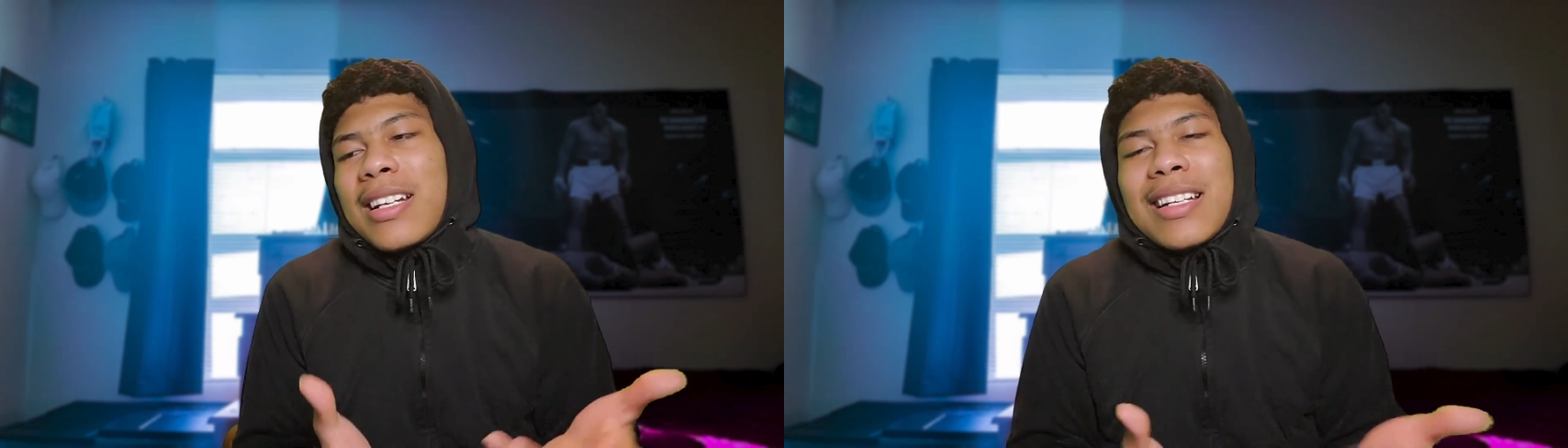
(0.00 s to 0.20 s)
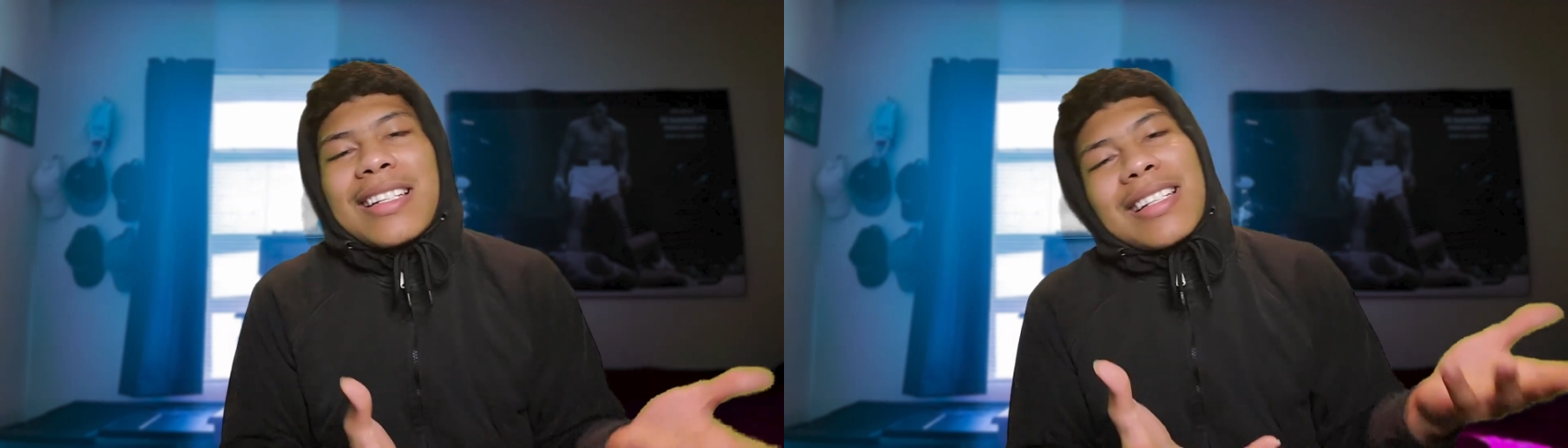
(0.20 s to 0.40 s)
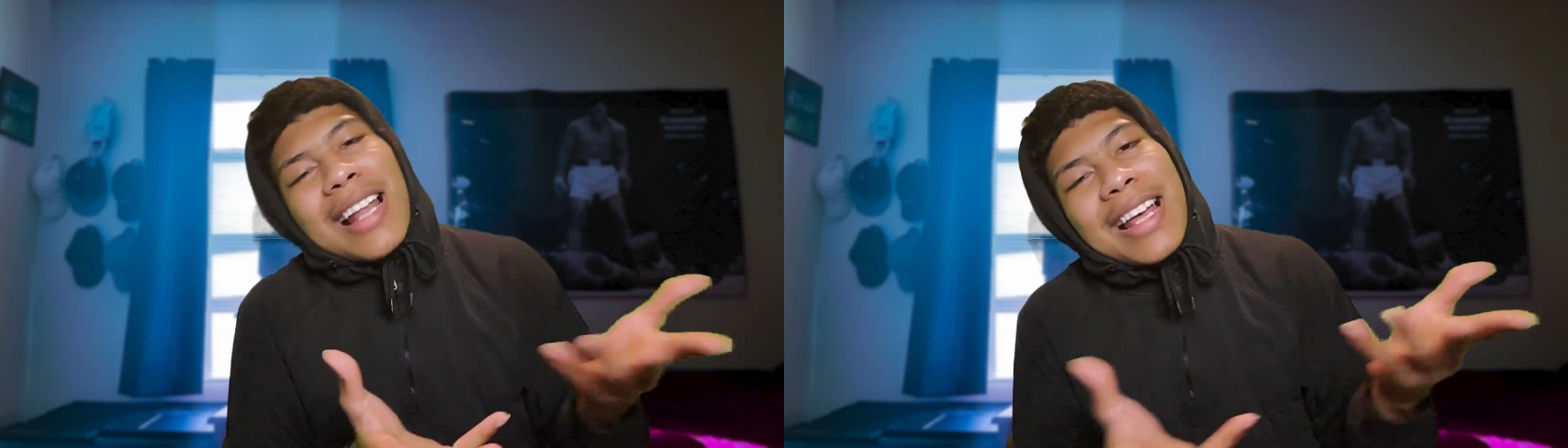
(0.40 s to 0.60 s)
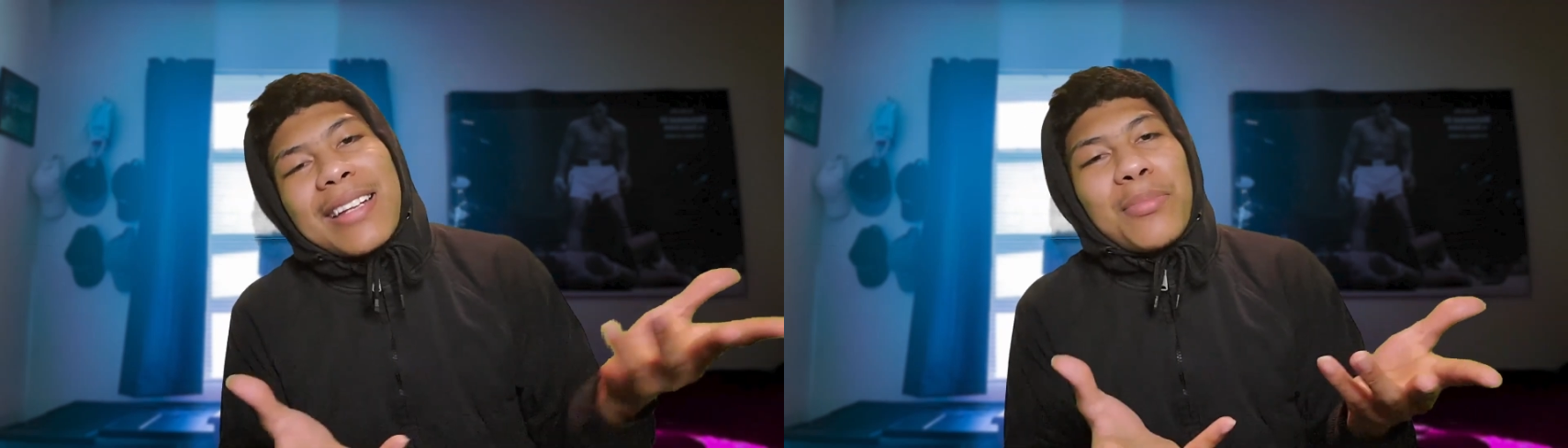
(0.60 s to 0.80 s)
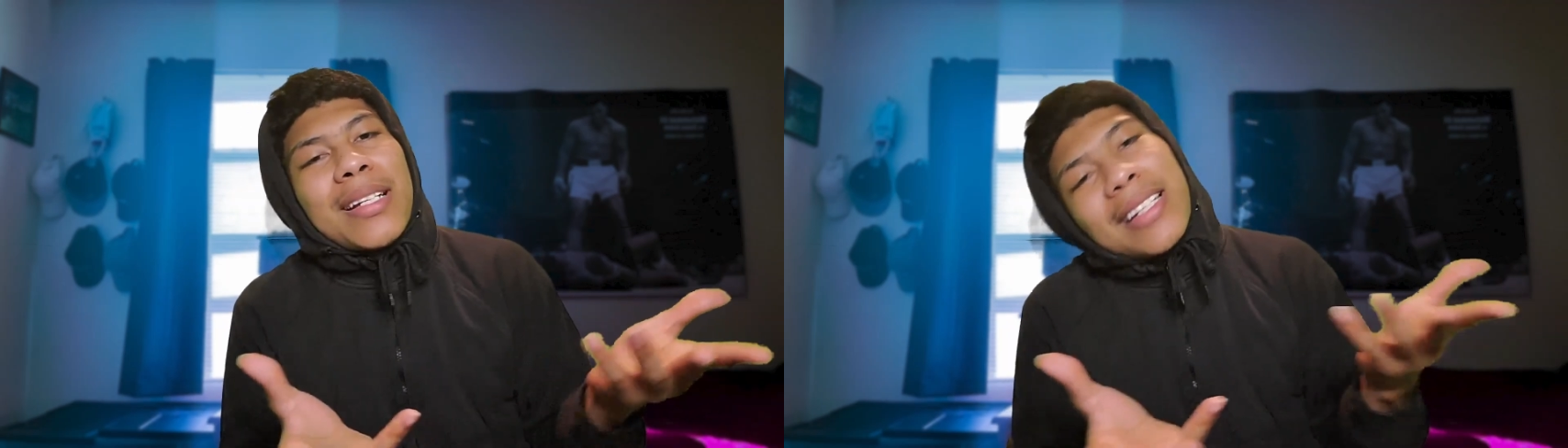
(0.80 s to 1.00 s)
slide
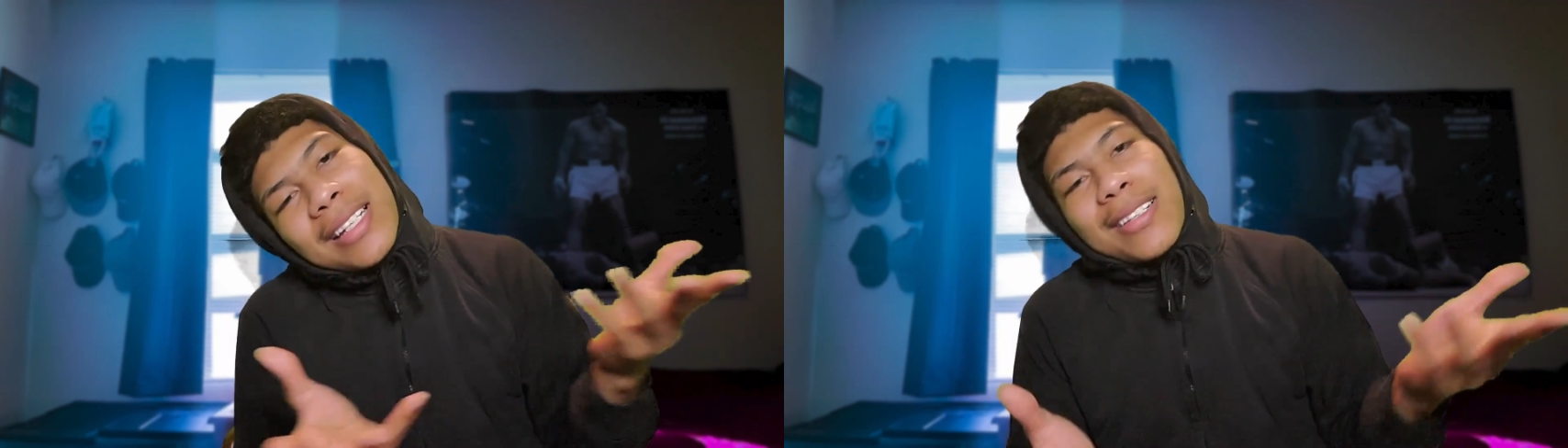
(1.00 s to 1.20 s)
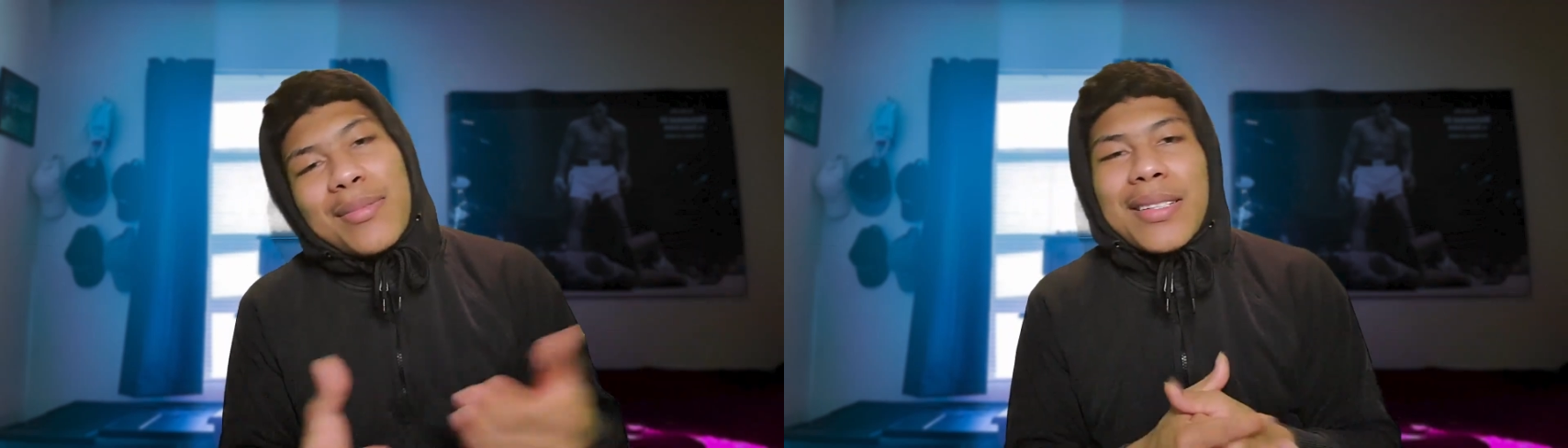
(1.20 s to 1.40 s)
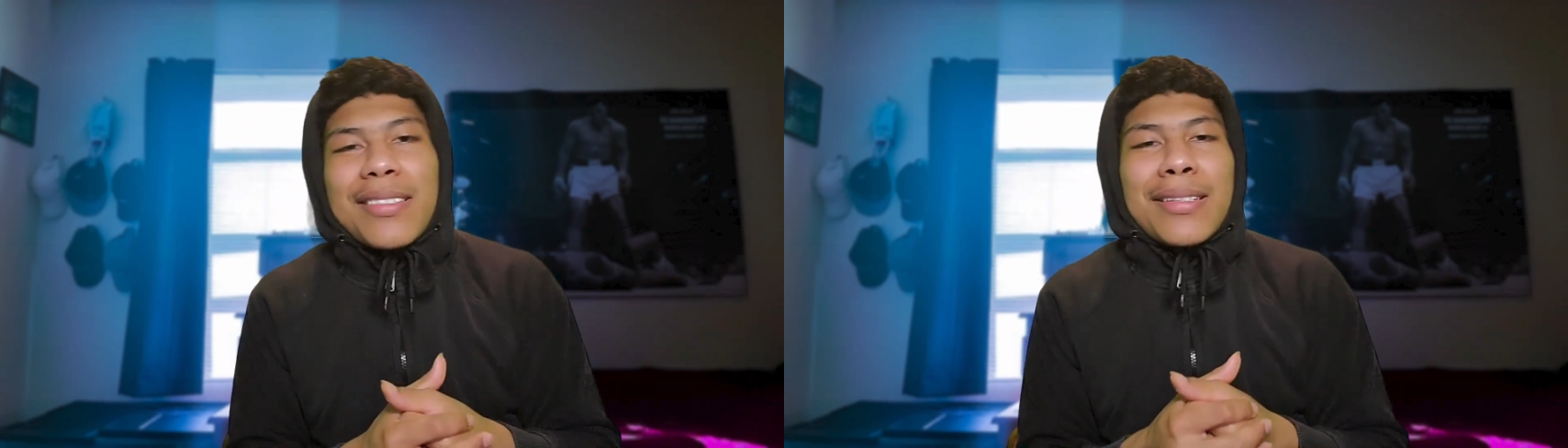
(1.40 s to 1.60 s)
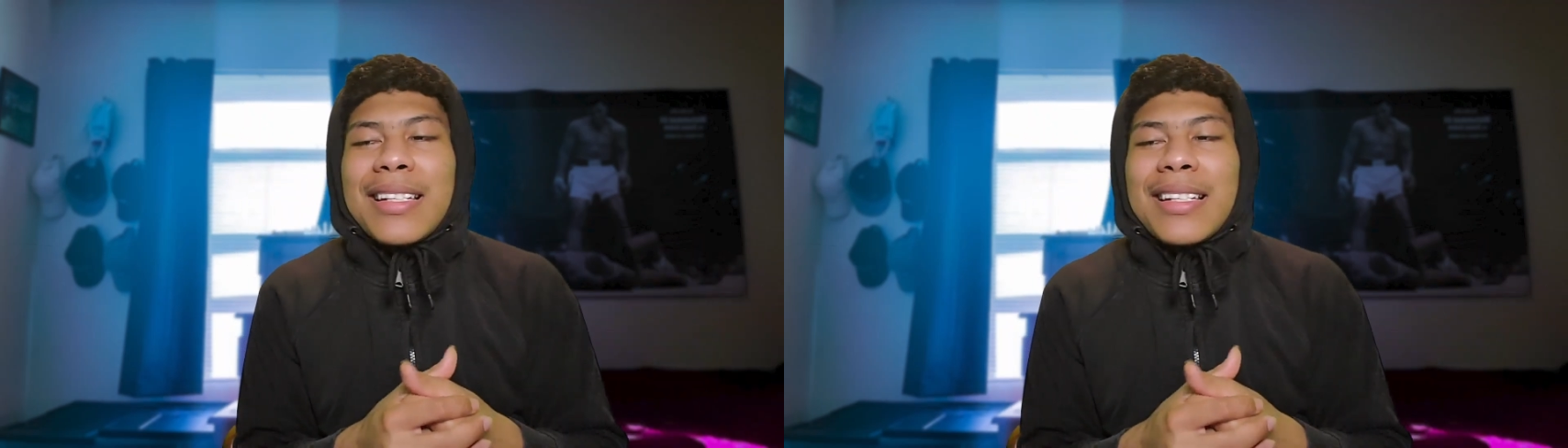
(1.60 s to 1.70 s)
in my DMs, you know what I'm